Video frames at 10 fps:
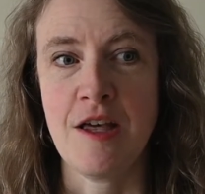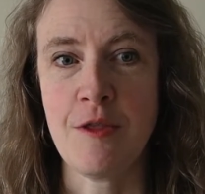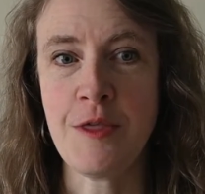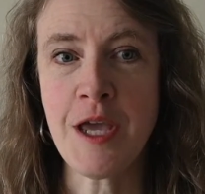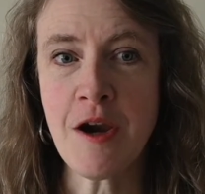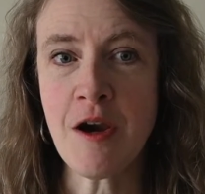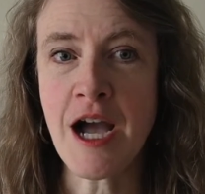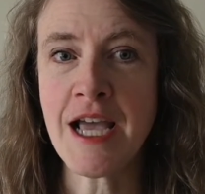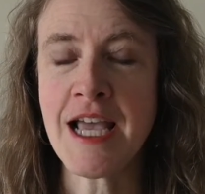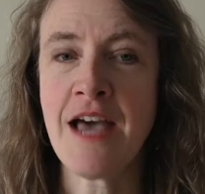There,
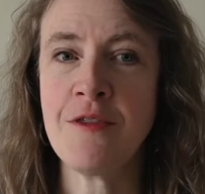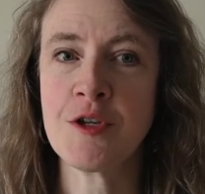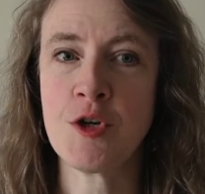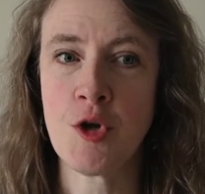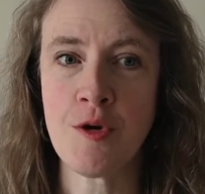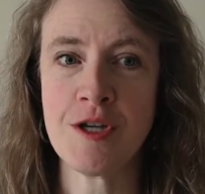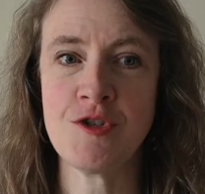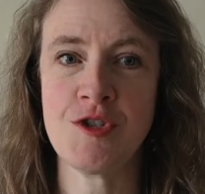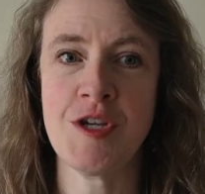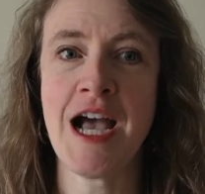I had the
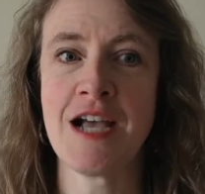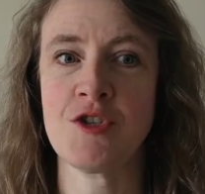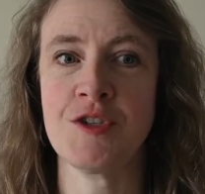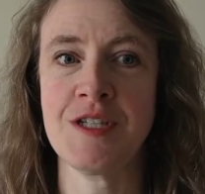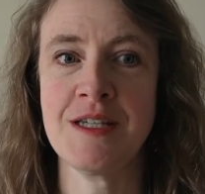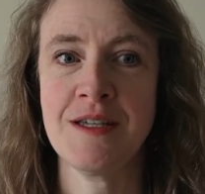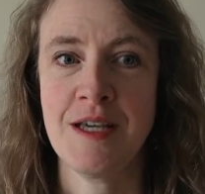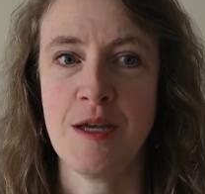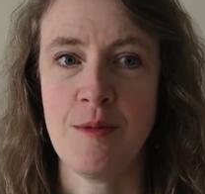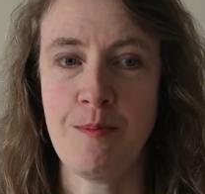courage to actually
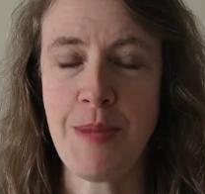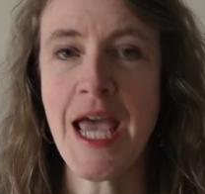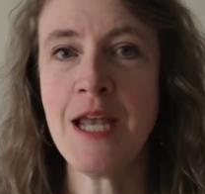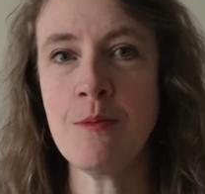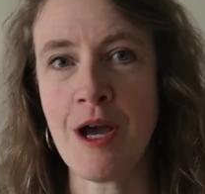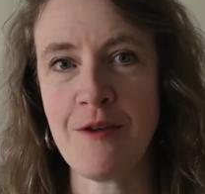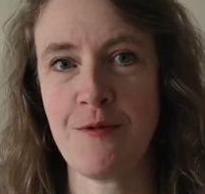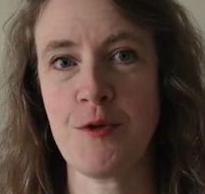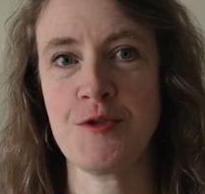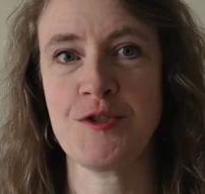pen my
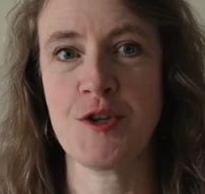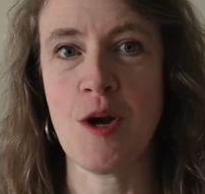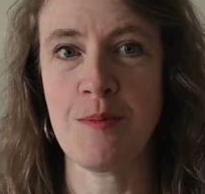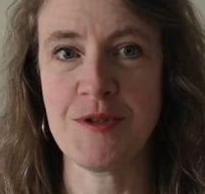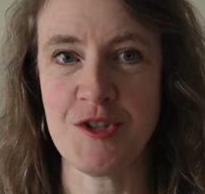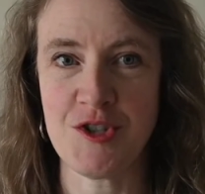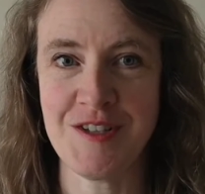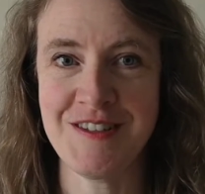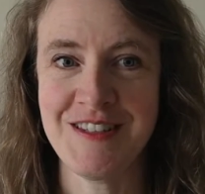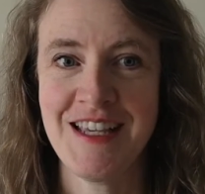first composition.